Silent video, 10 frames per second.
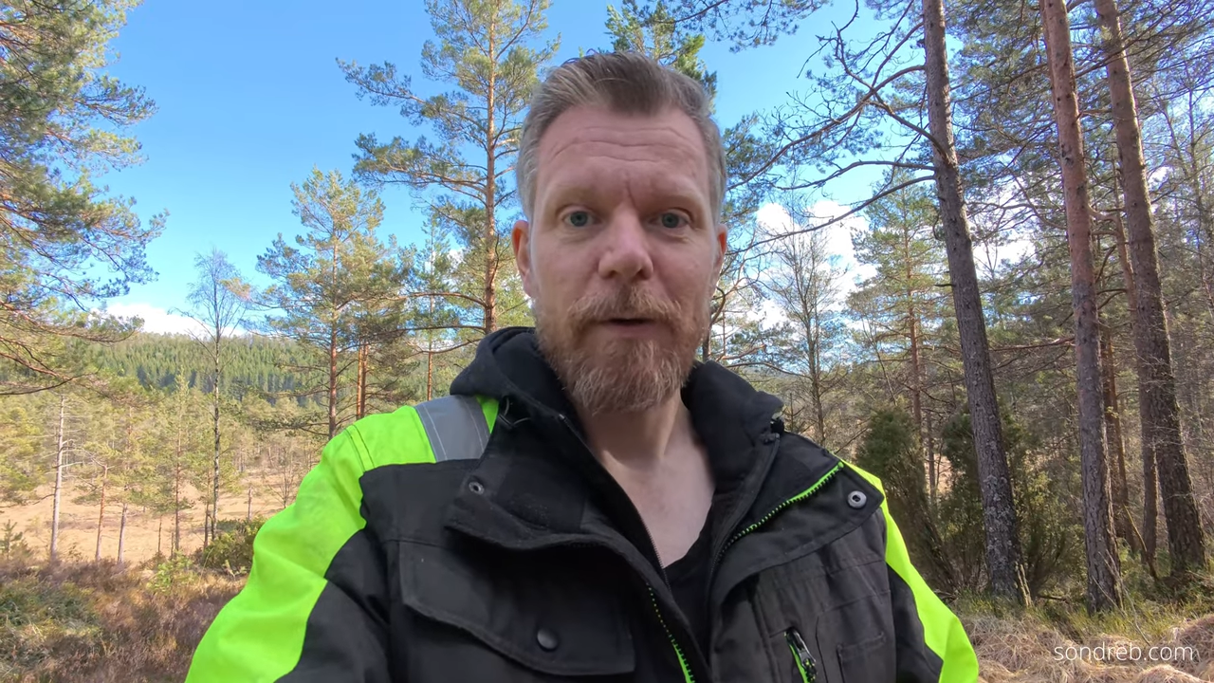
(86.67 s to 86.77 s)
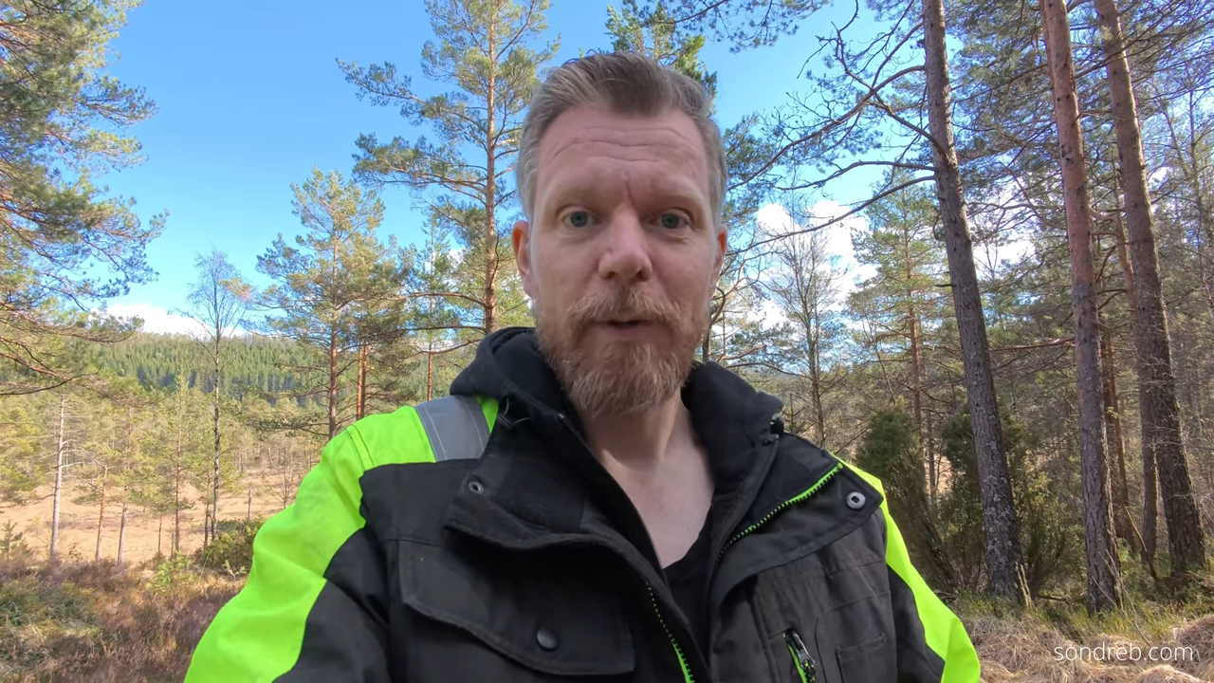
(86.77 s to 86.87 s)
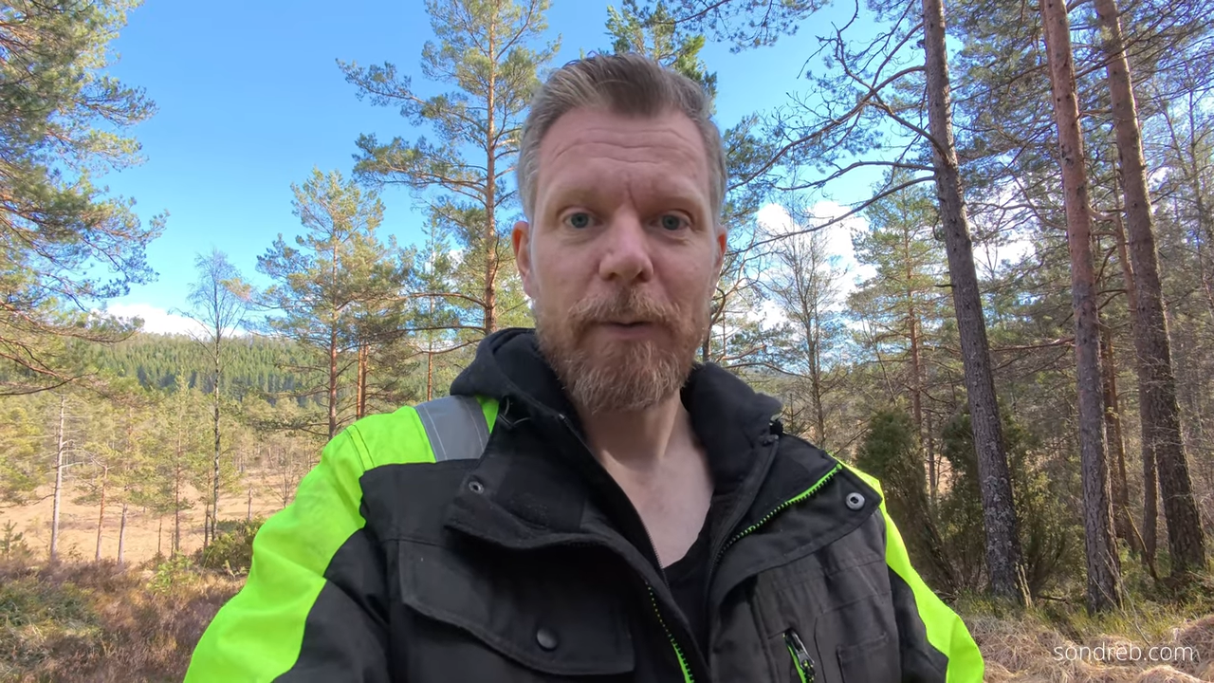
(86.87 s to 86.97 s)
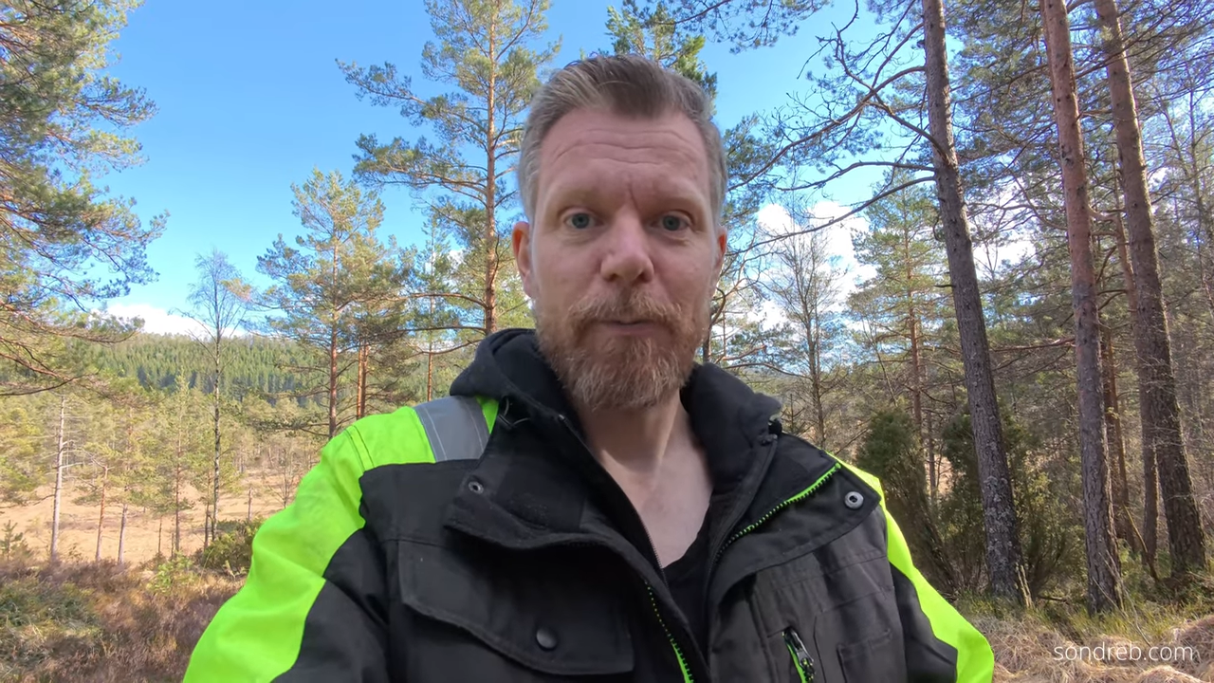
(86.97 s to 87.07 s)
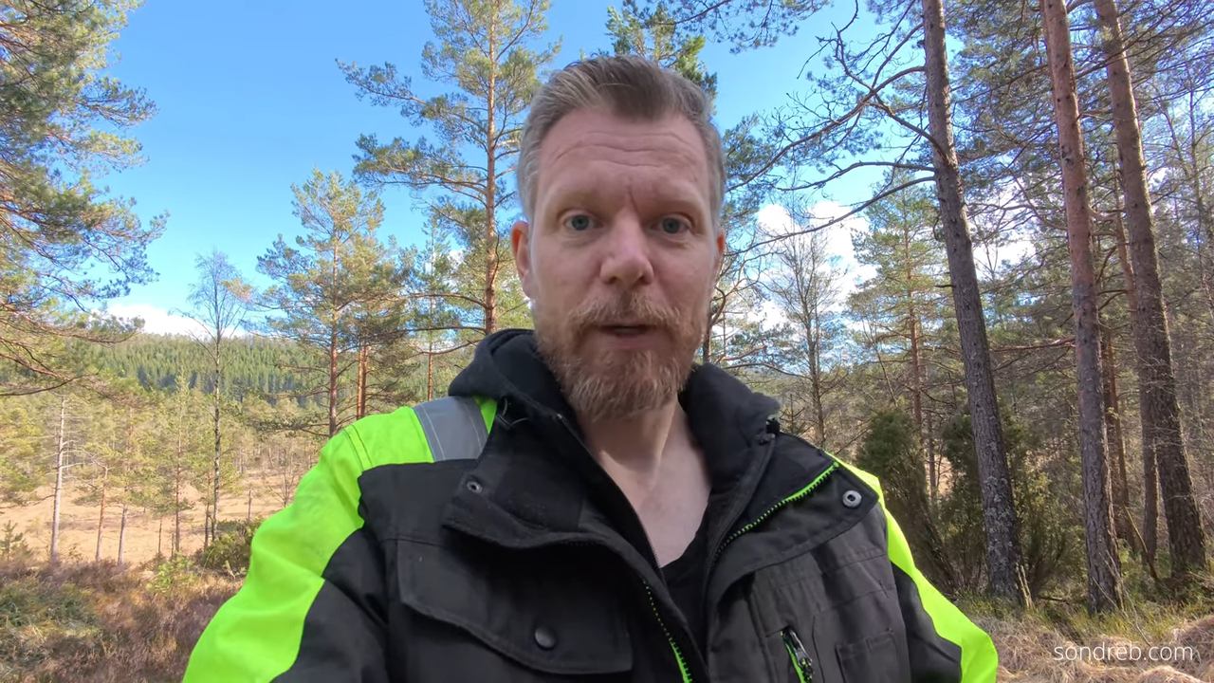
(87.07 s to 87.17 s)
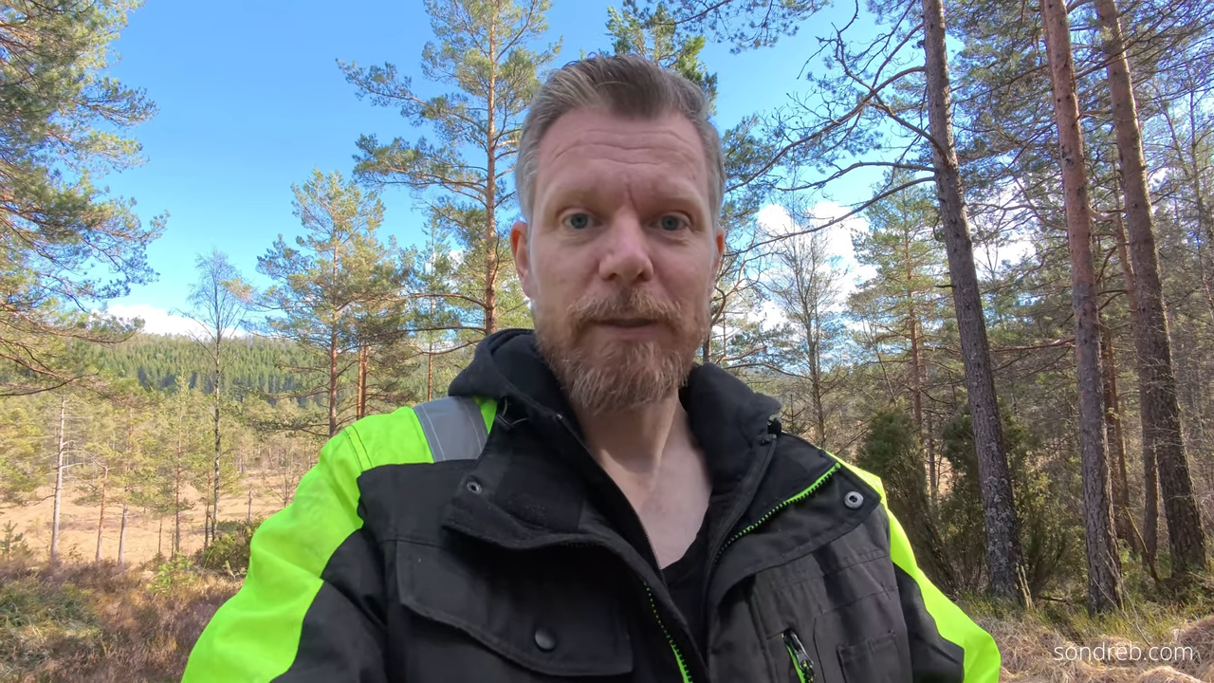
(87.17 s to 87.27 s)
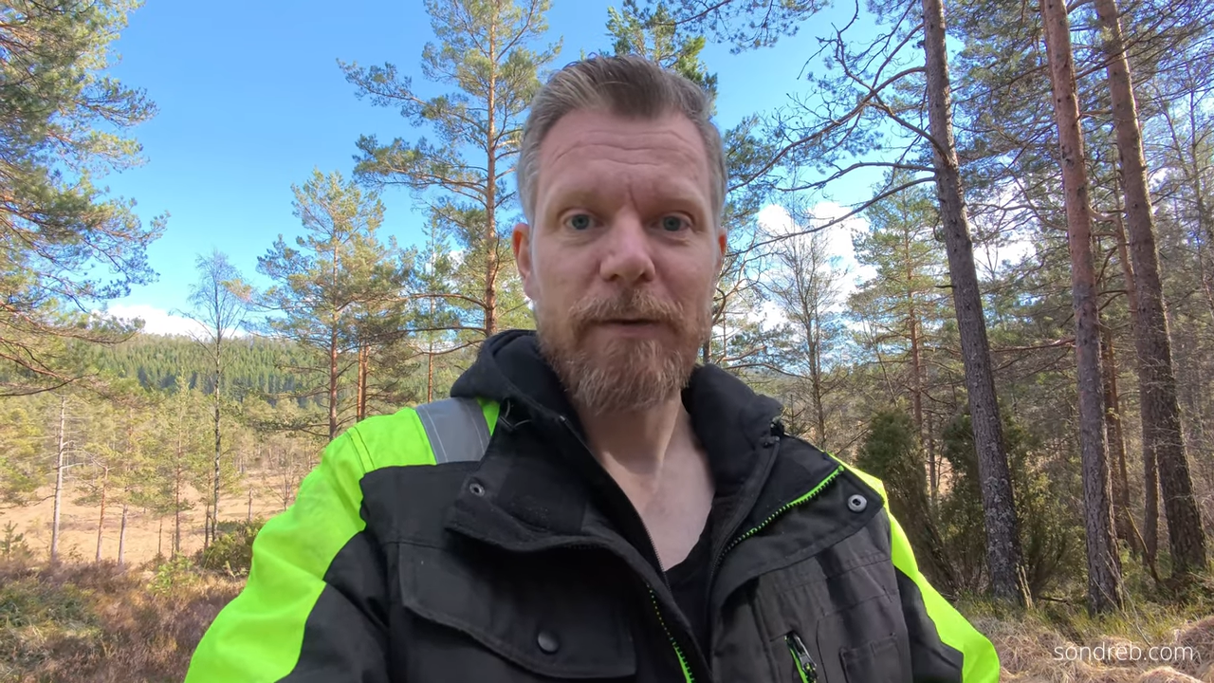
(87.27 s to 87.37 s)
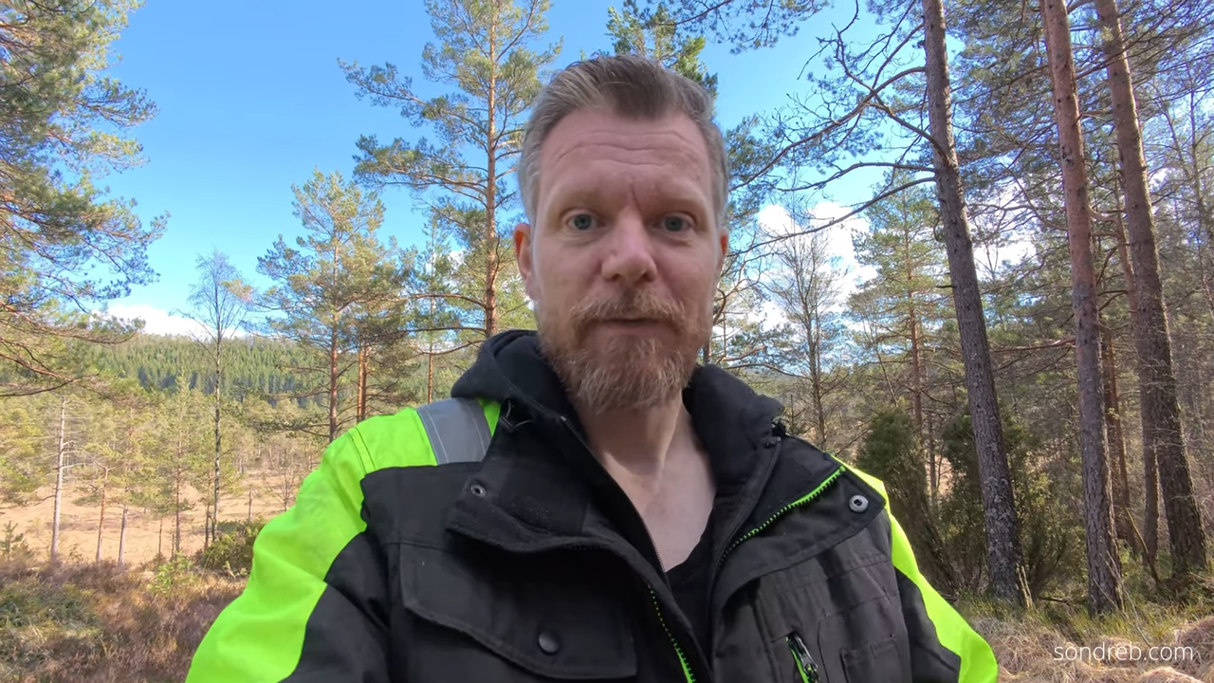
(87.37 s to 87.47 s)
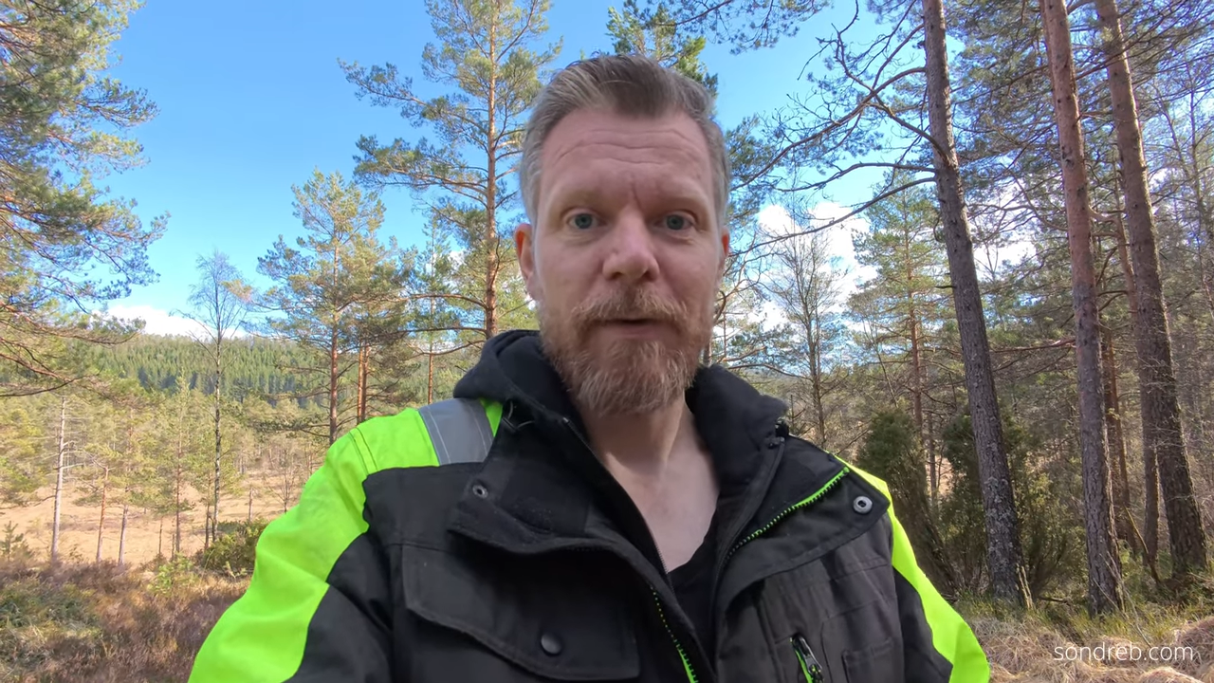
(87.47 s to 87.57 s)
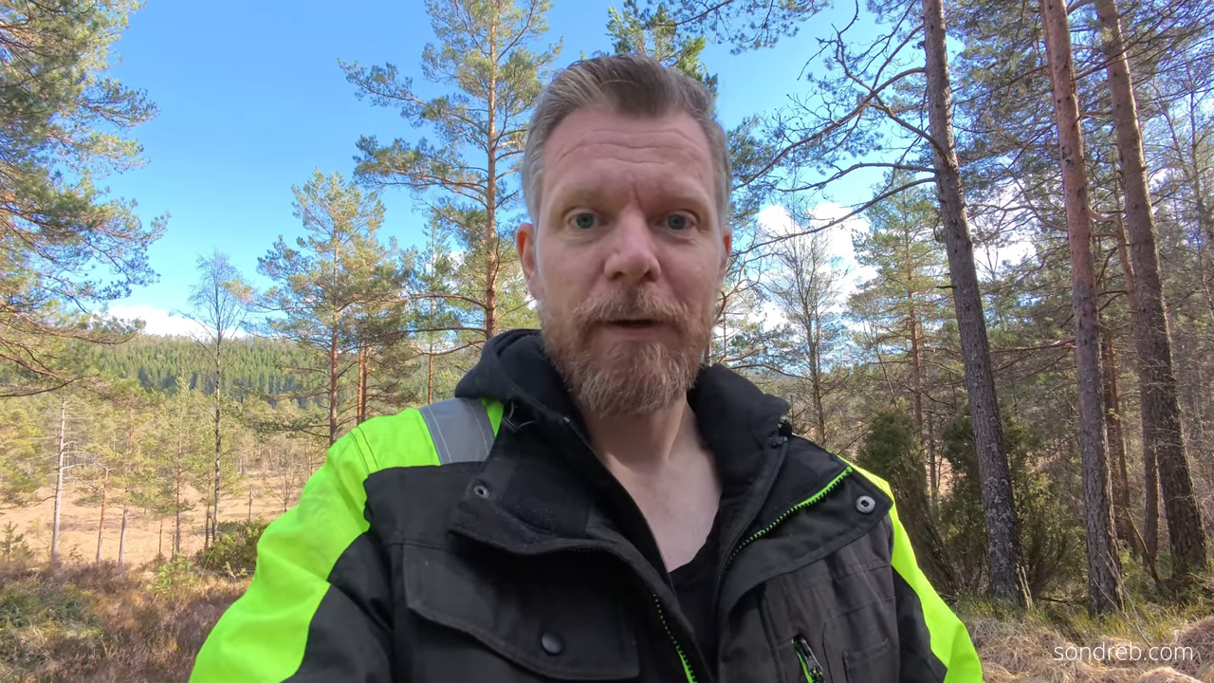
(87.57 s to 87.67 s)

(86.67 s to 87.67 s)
with a bunch of